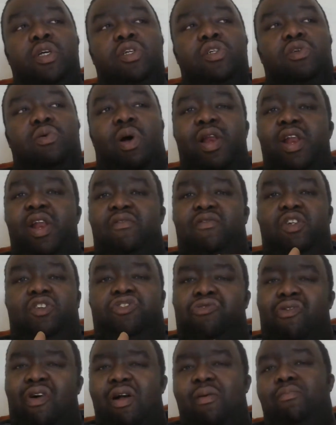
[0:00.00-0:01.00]
So I never
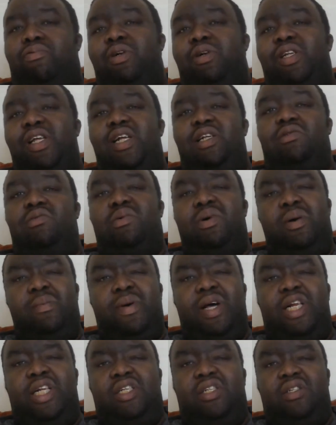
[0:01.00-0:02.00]
try and predict what a
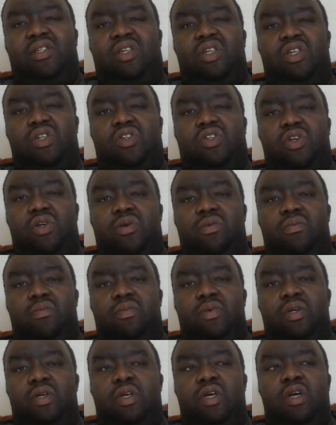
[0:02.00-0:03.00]
manager is going to do.
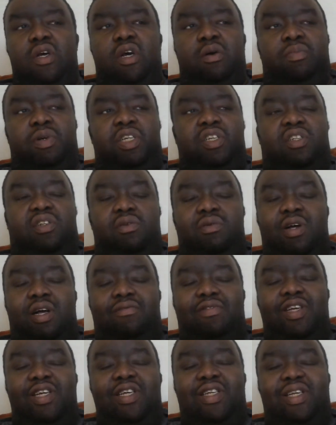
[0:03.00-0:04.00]
But you still
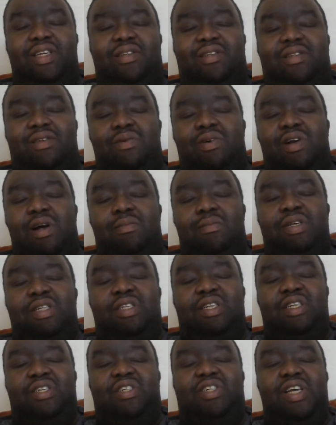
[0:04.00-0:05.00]
have idiots that will come
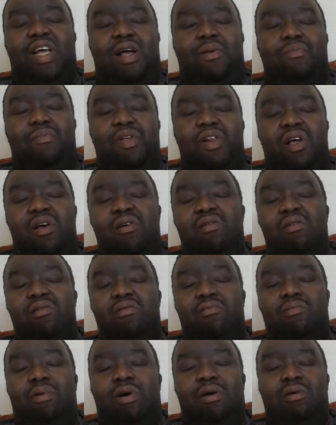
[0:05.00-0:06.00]
into the chat and be like, oh,
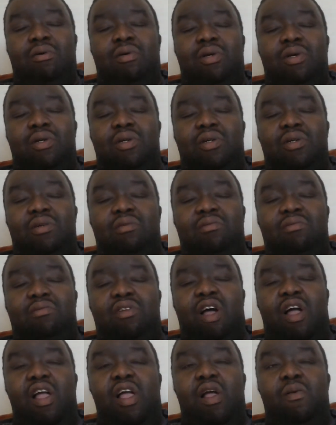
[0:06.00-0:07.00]
well,
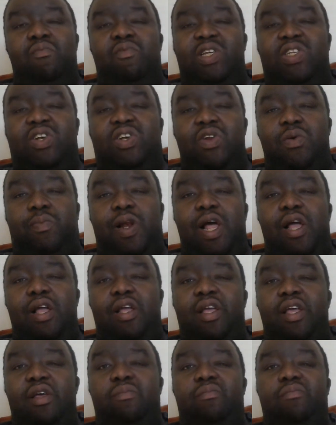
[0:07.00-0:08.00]
like Emery's going to play
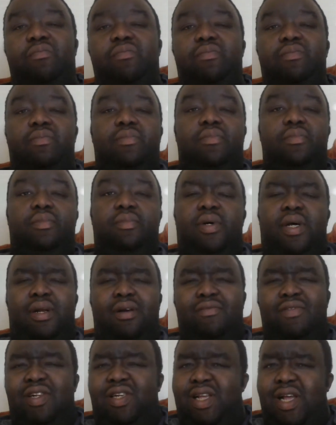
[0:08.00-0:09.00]
him. I don't
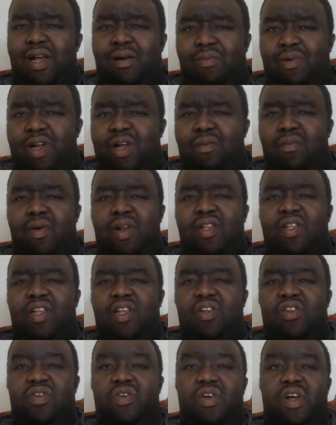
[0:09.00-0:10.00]
give a damn what Emery's
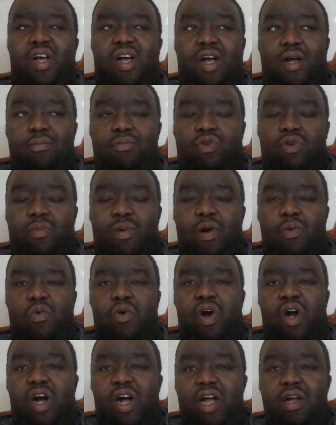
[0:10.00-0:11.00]
going to do. I'm talking about
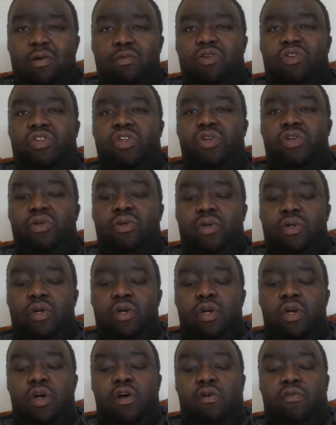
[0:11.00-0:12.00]
what I would do.
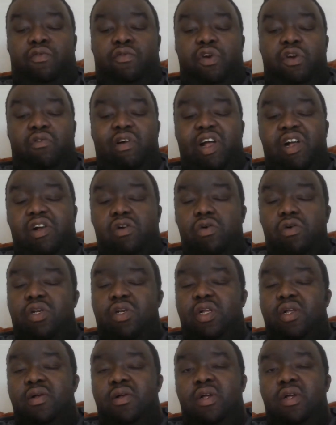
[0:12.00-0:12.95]
For the record,